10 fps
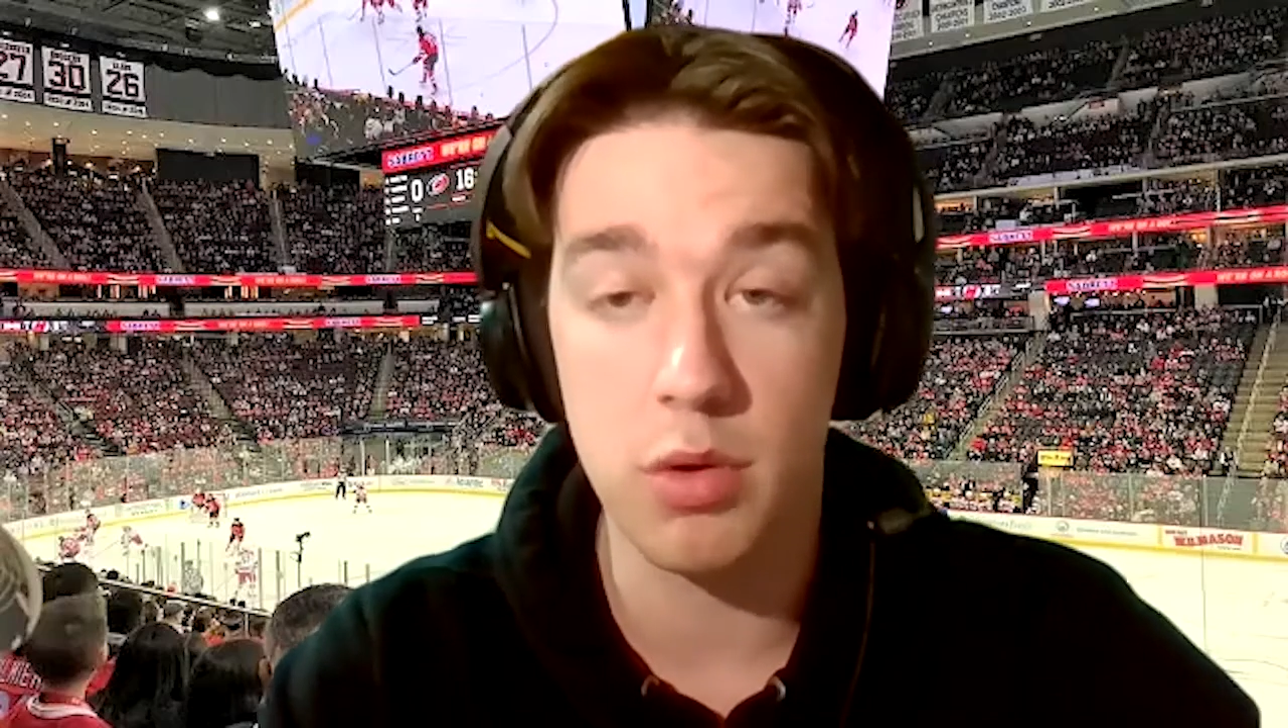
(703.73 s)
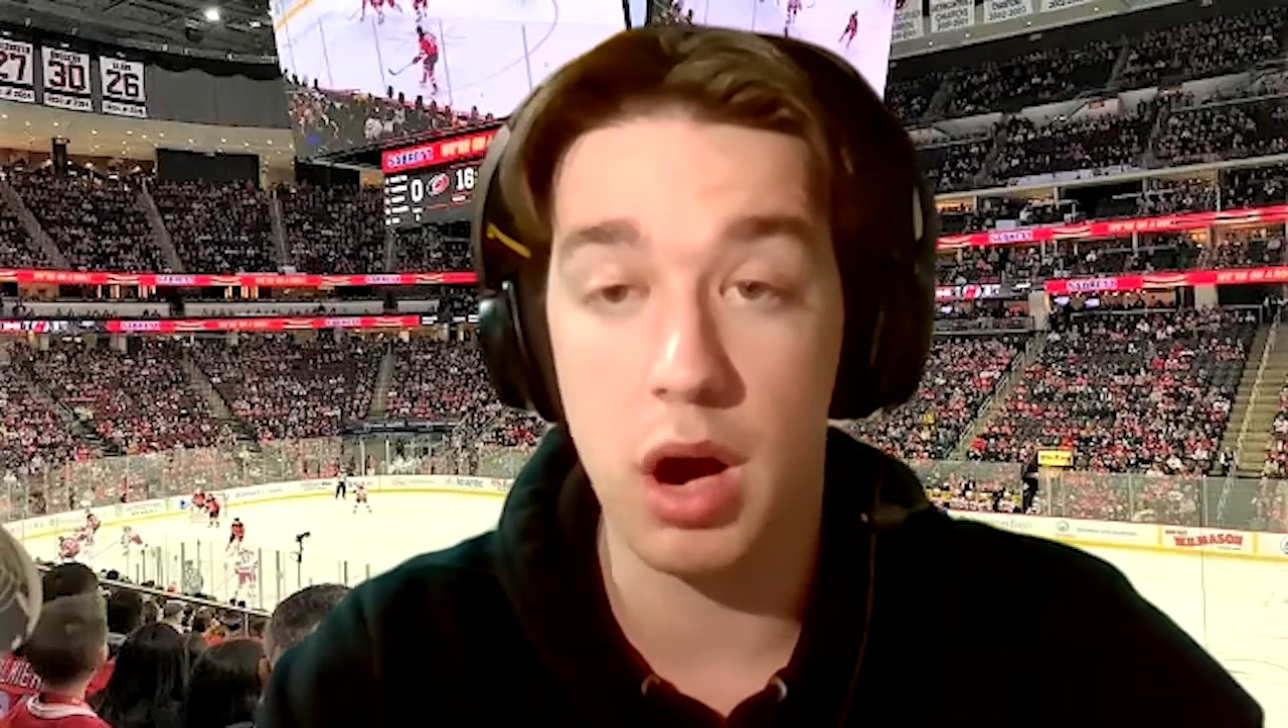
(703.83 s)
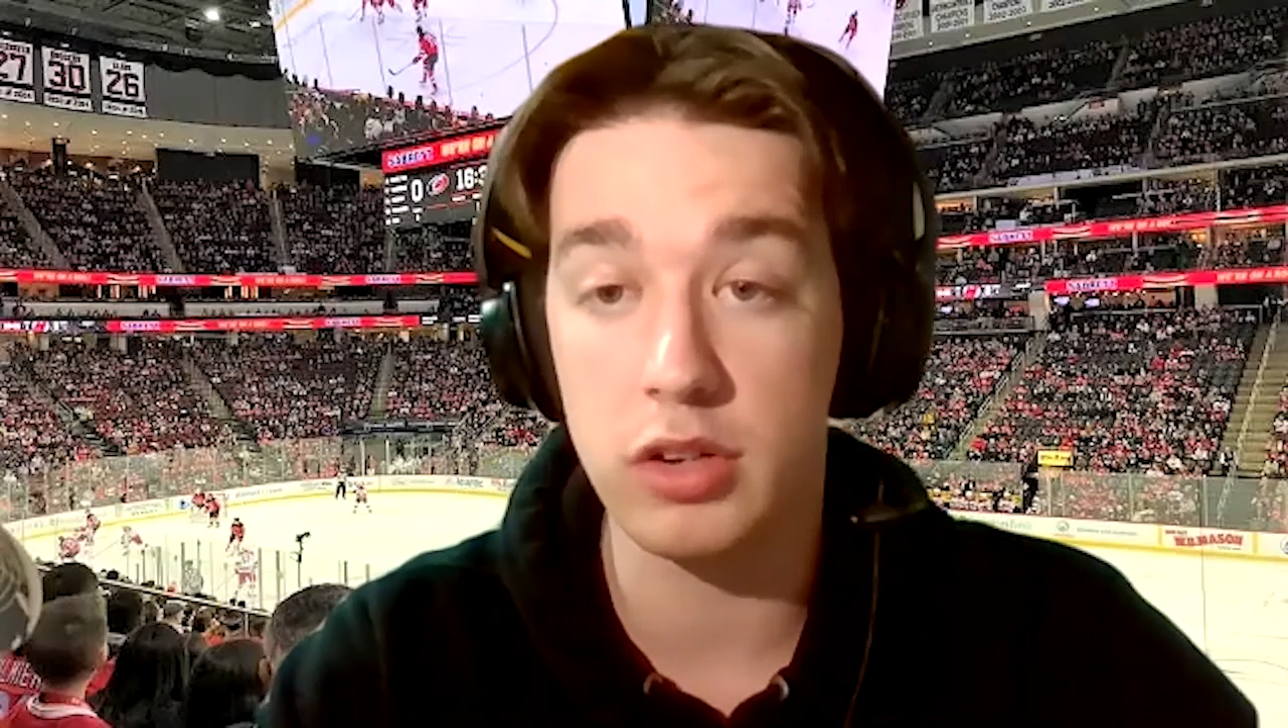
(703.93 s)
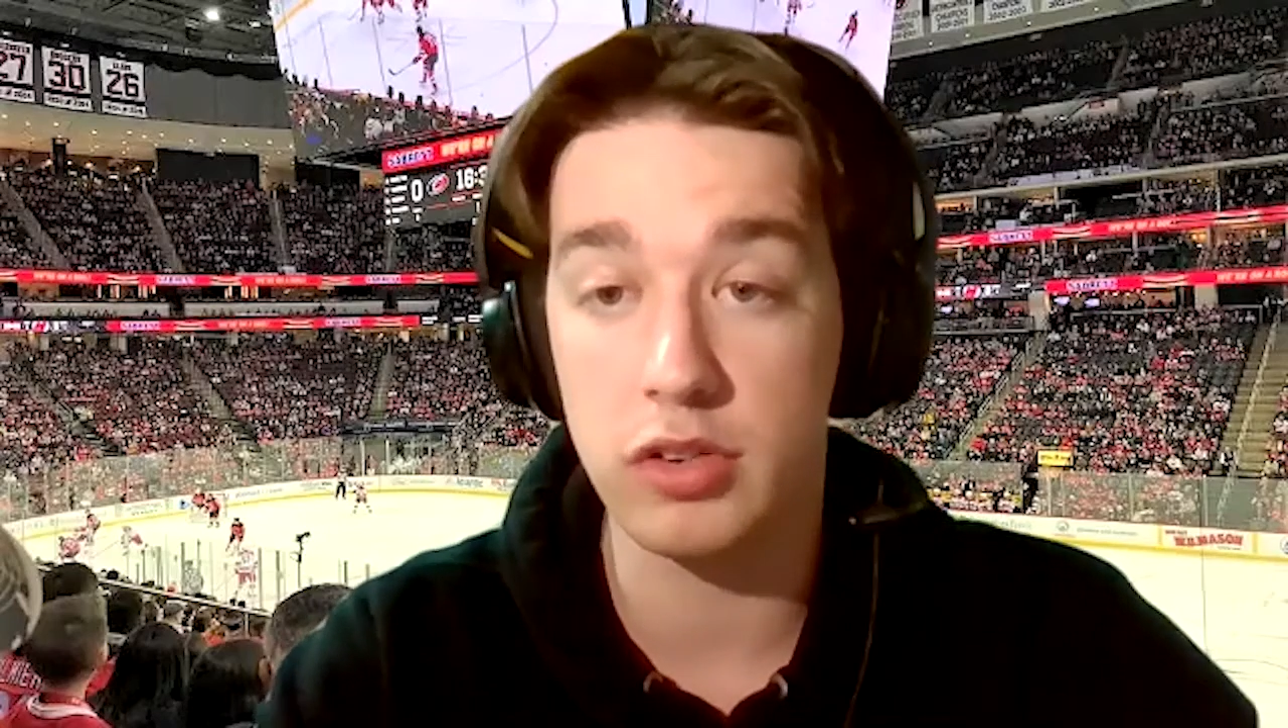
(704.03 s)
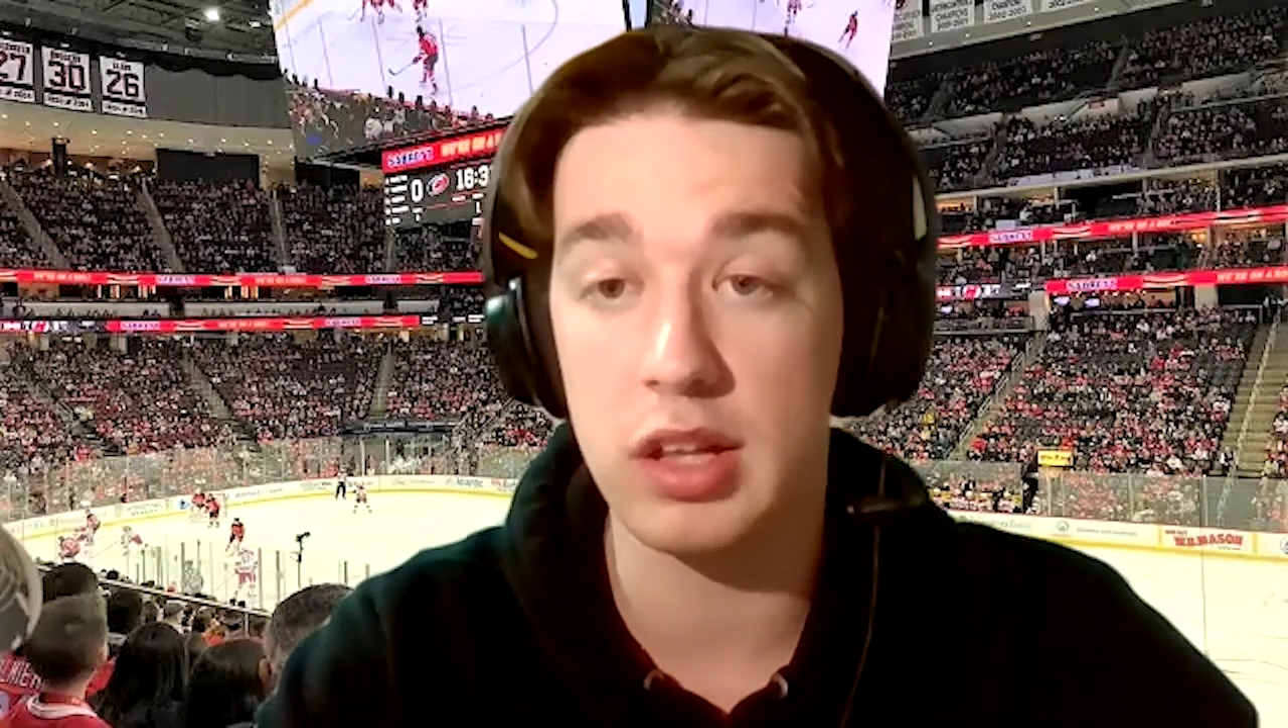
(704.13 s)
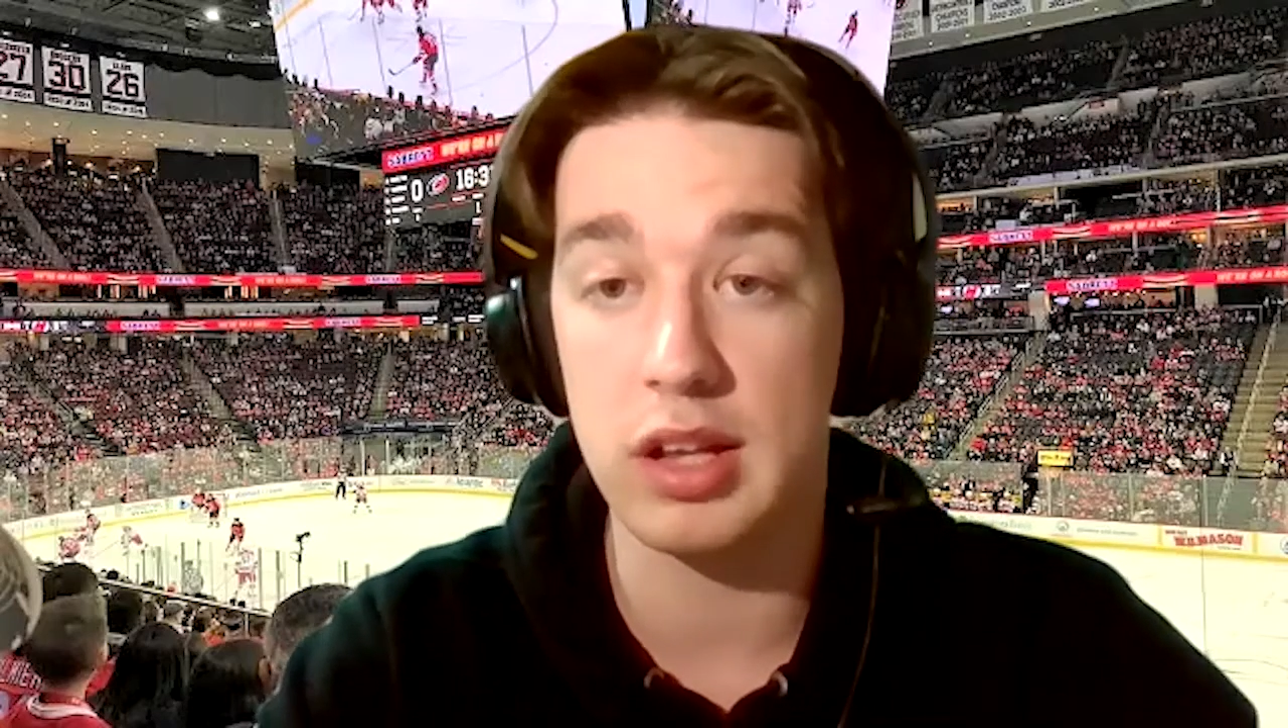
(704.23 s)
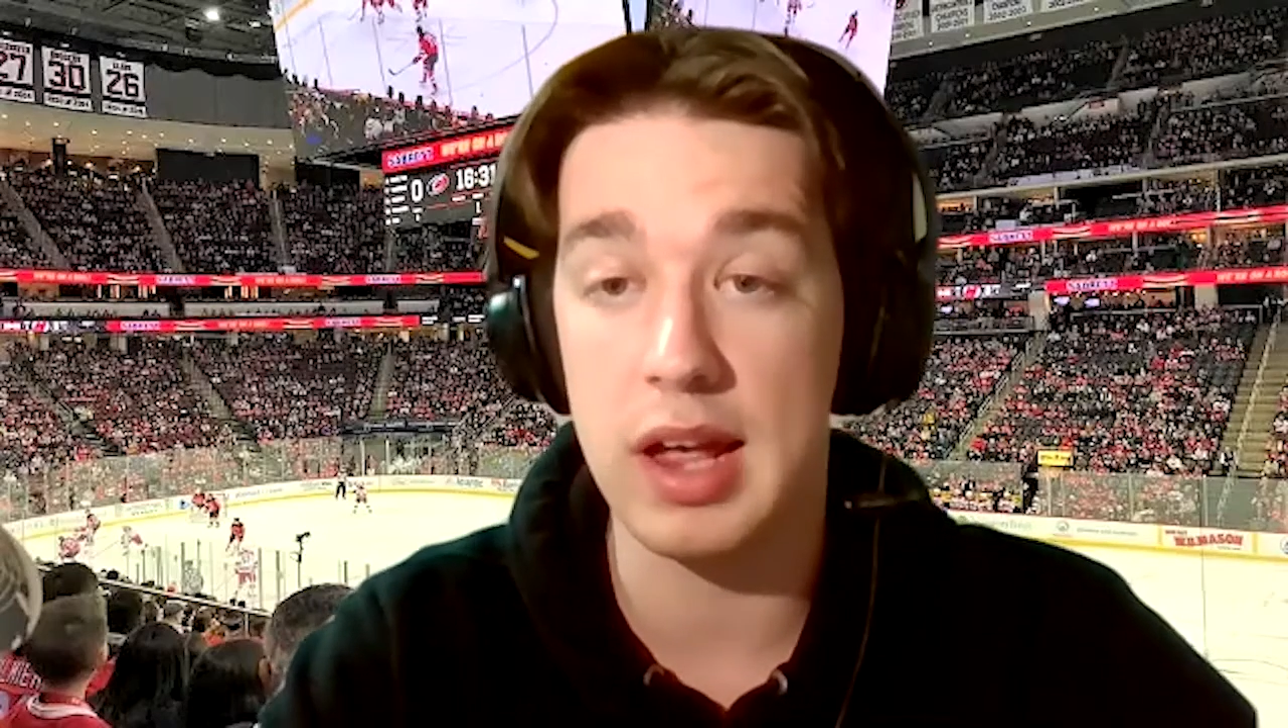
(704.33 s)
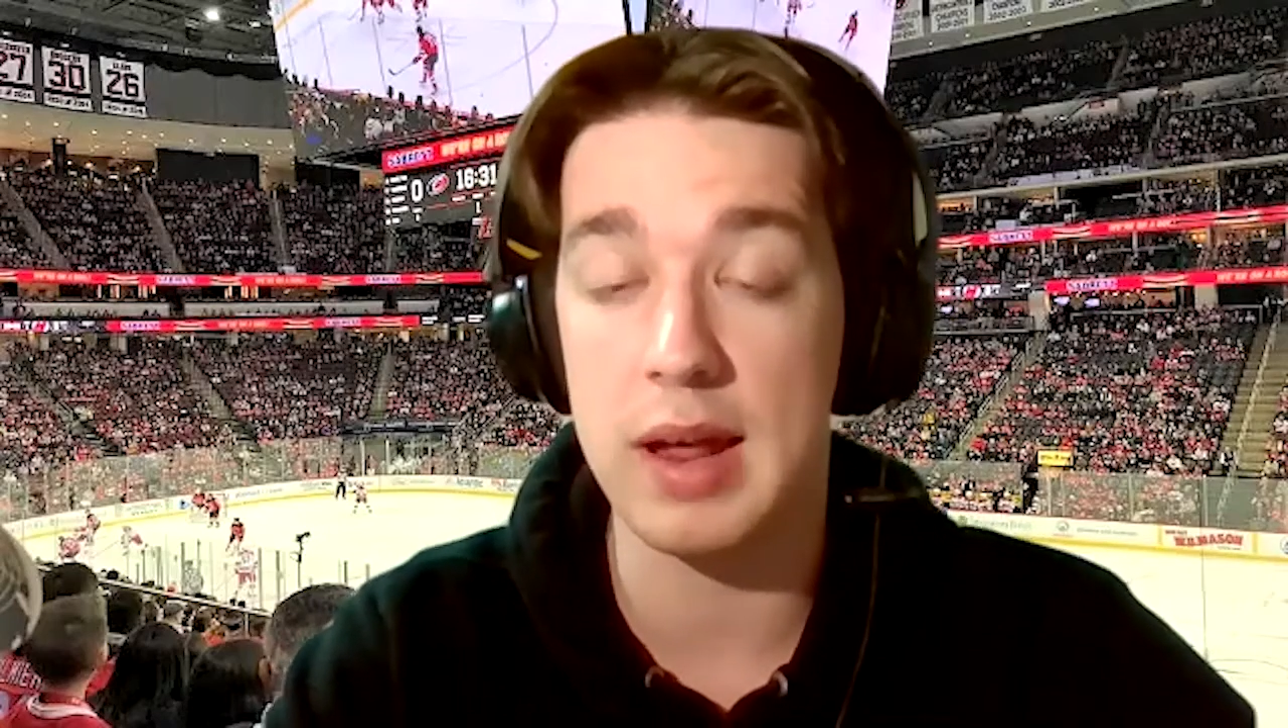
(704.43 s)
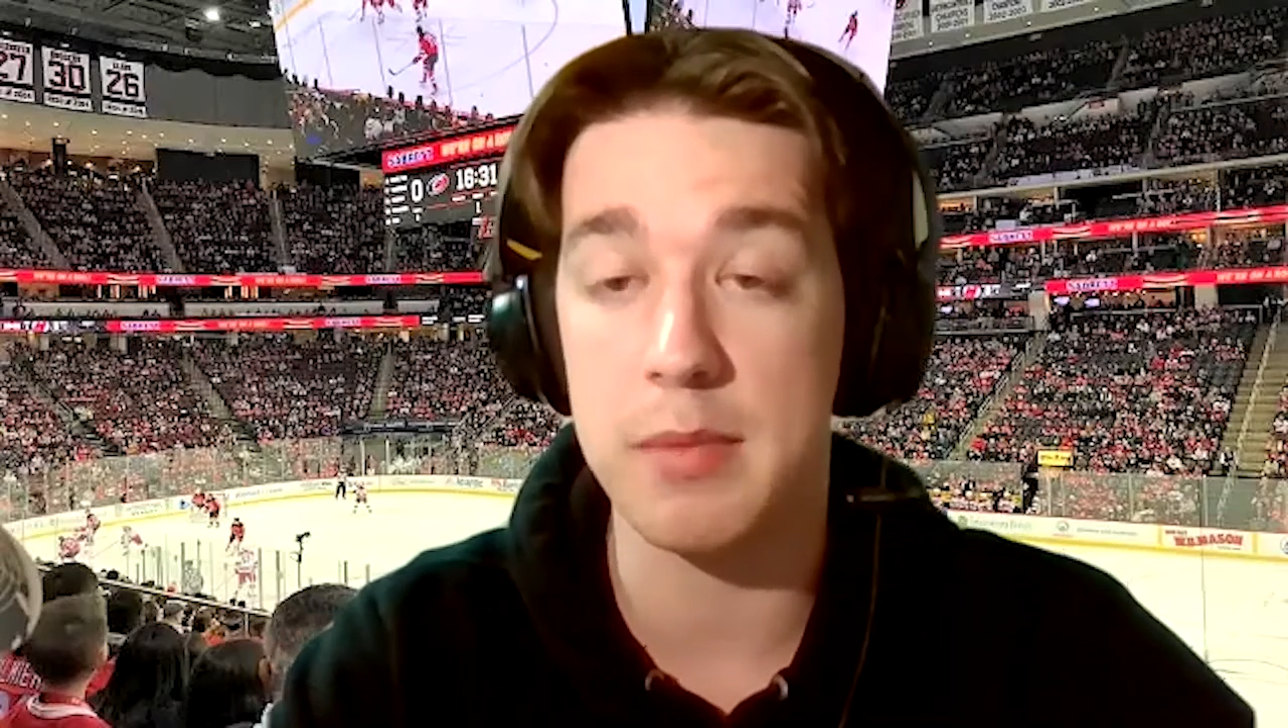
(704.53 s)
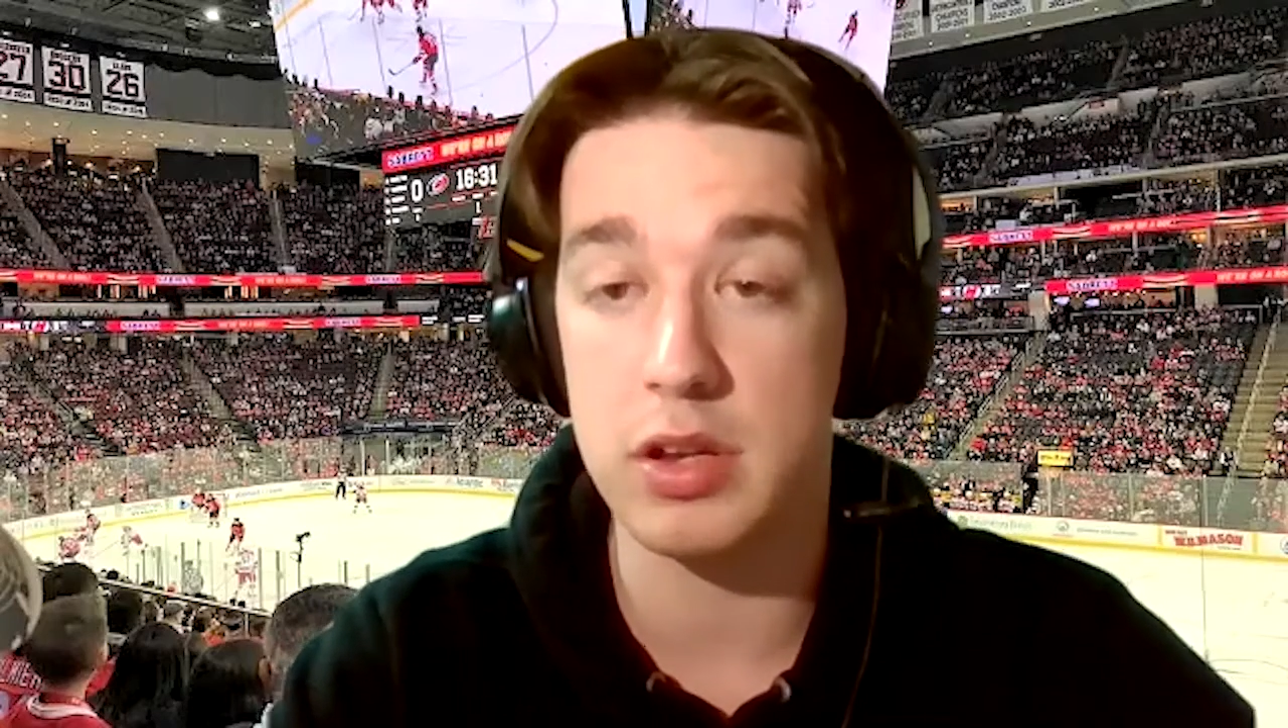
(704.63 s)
watch the game